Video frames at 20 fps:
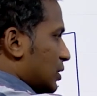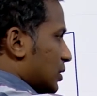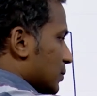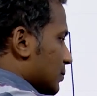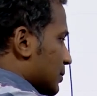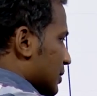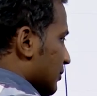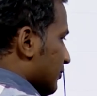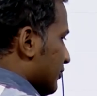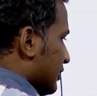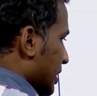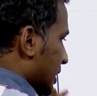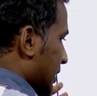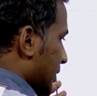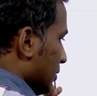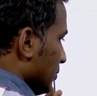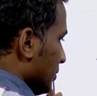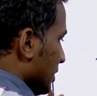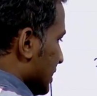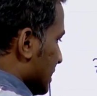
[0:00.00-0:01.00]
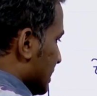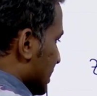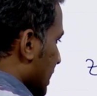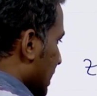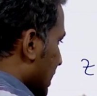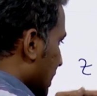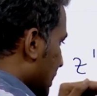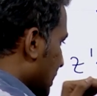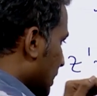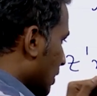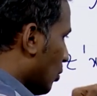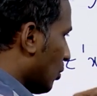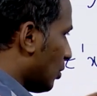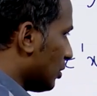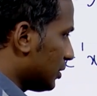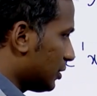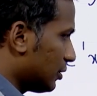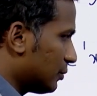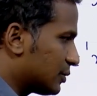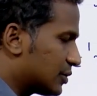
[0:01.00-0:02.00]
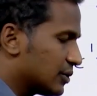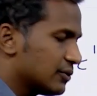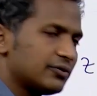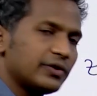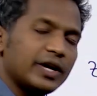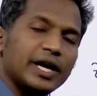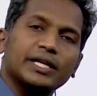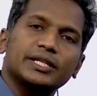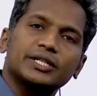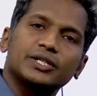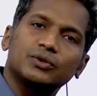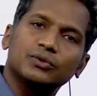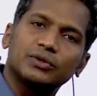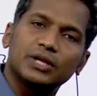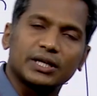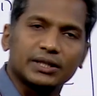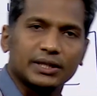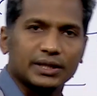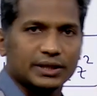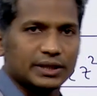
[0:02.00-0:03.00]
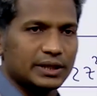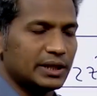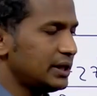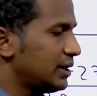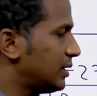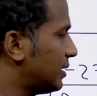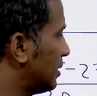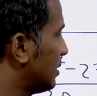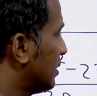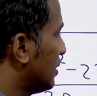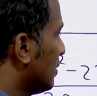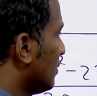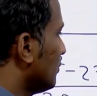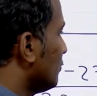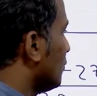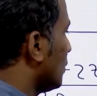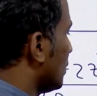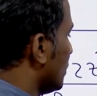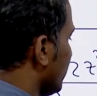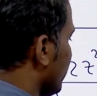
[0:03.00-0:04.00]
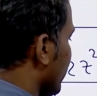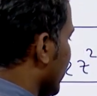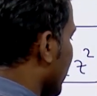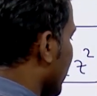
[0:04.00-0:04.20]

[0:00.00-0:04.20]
terms of z to this side and all terms of x to the other side, what do we